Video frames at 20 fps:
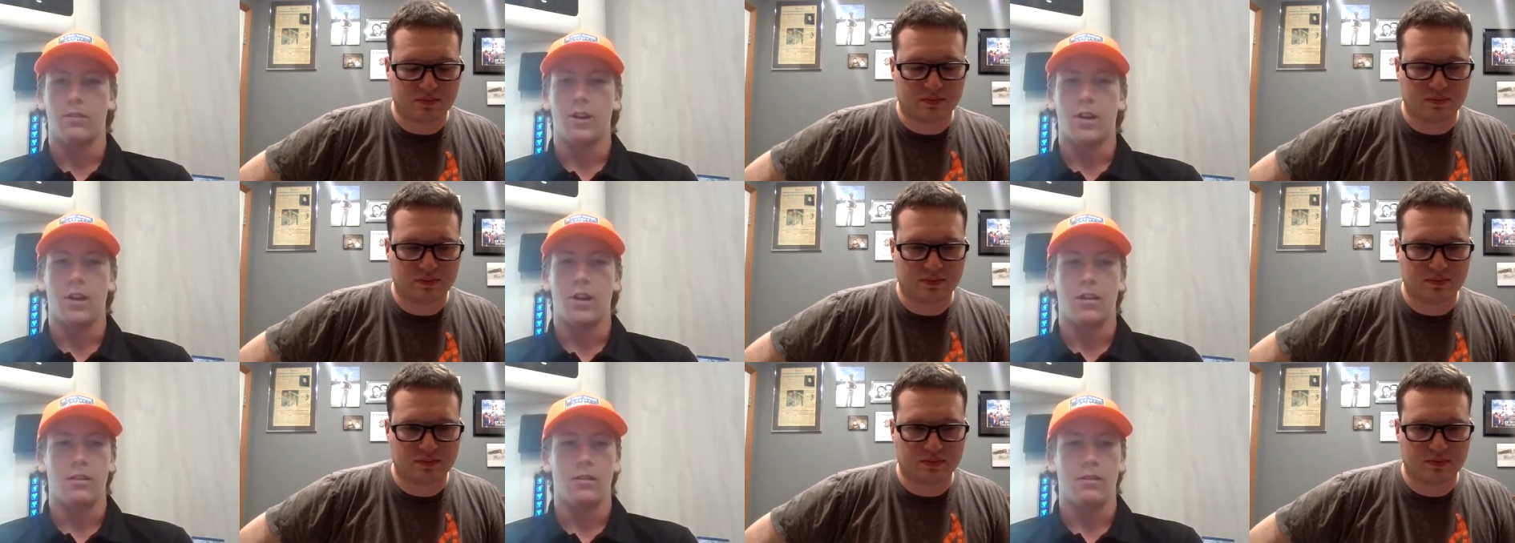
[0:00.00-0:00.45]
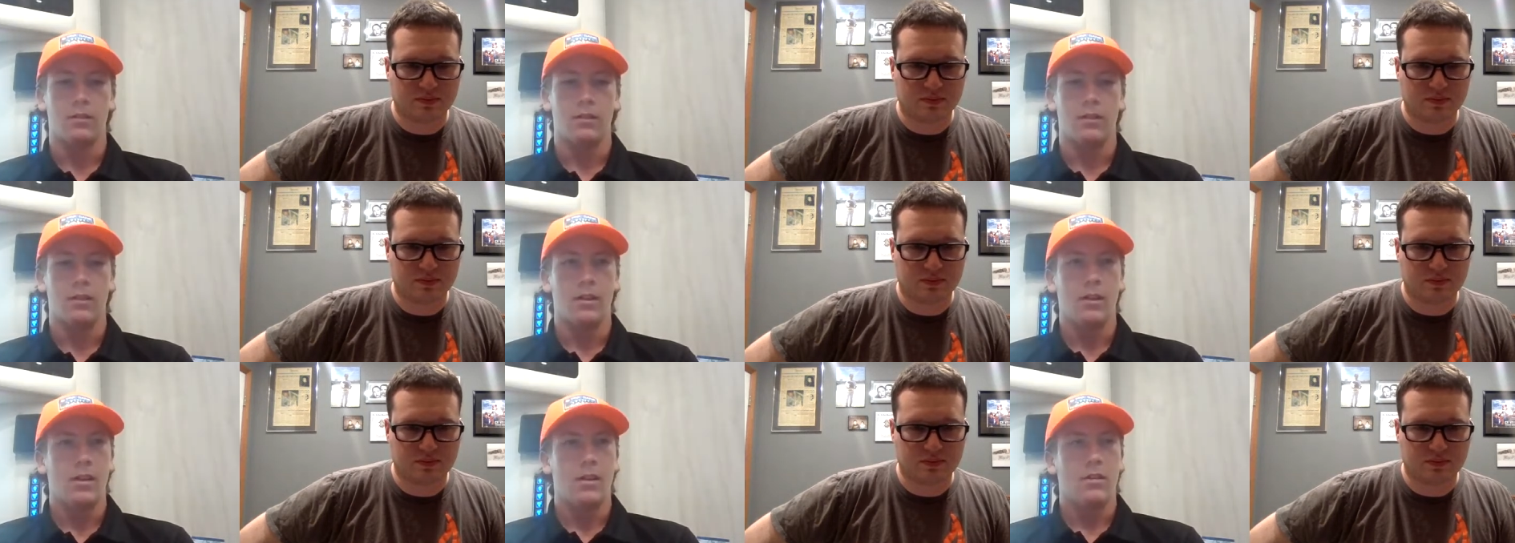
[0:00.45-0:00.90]
Speaker 1: And
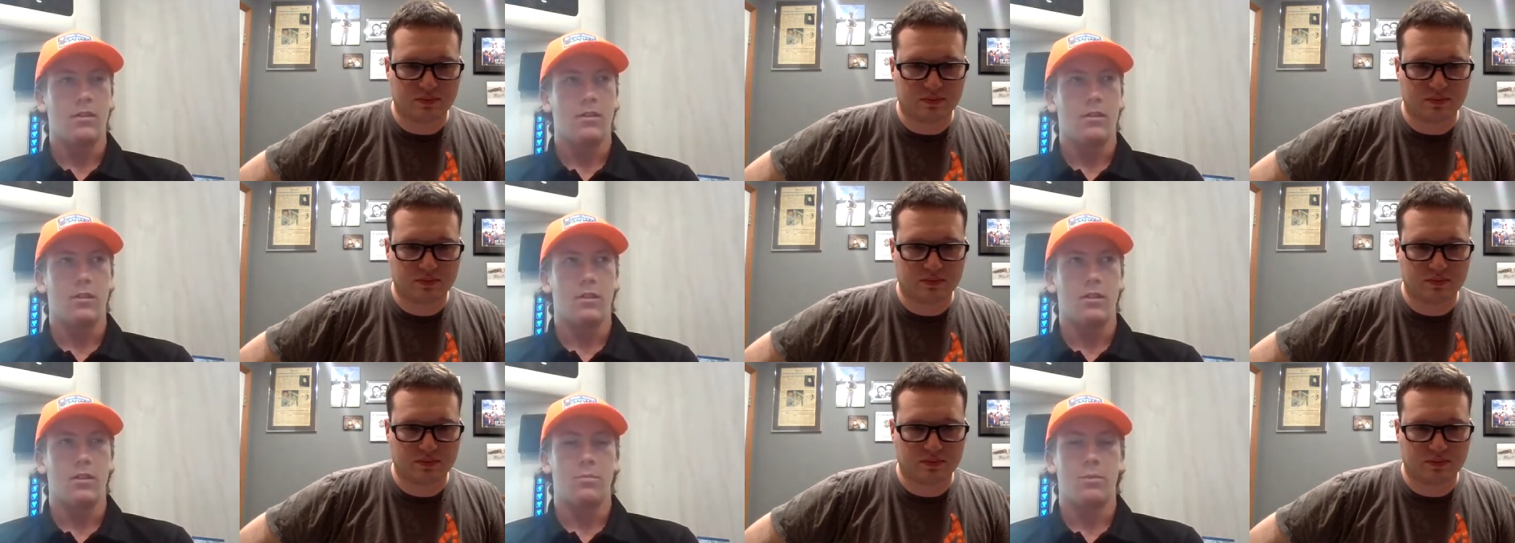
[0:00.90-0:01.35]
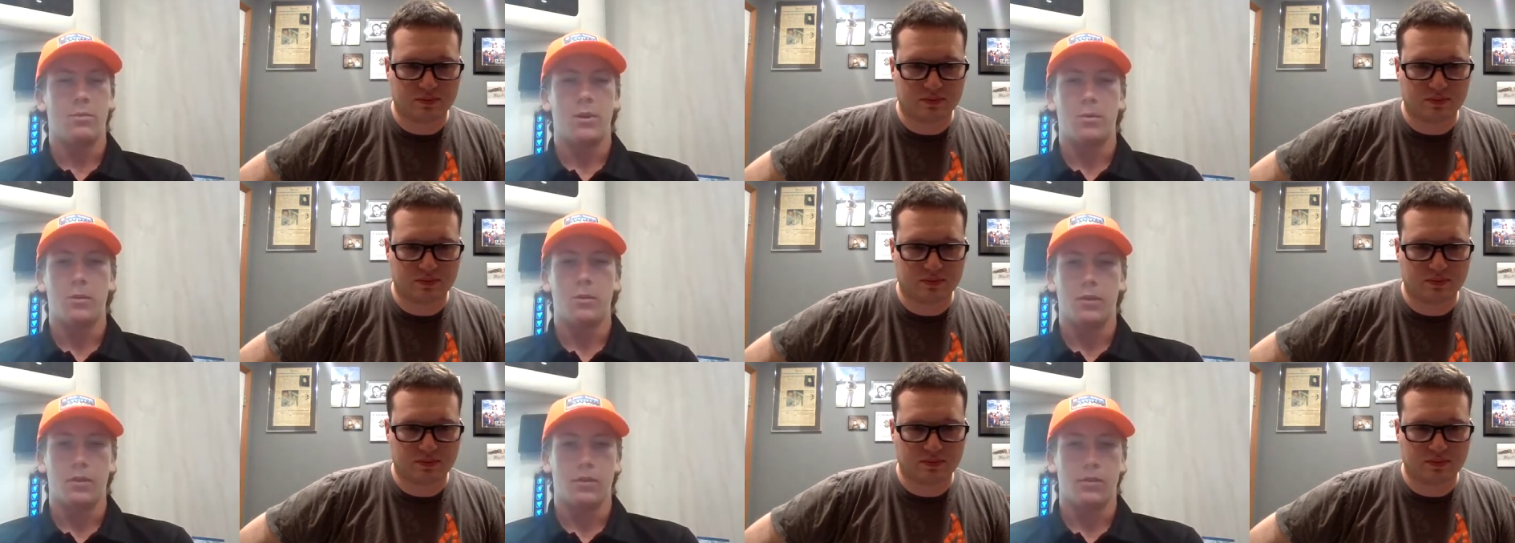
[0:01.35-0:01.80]
the
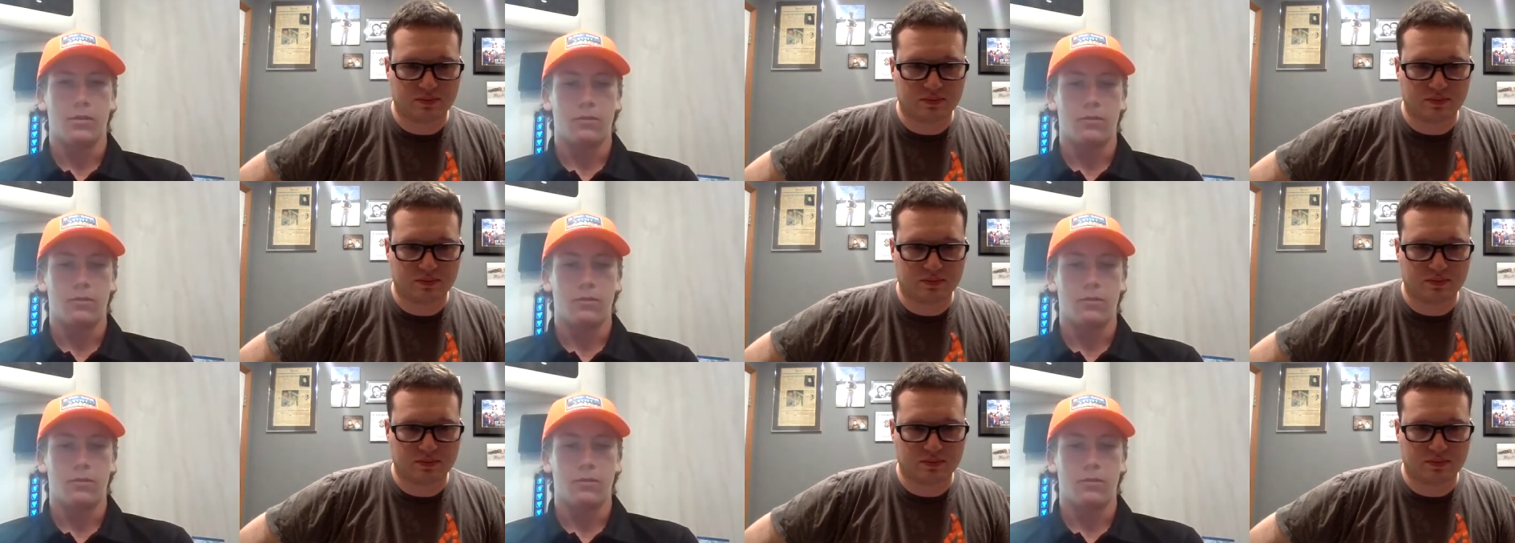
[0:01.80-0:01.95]
people that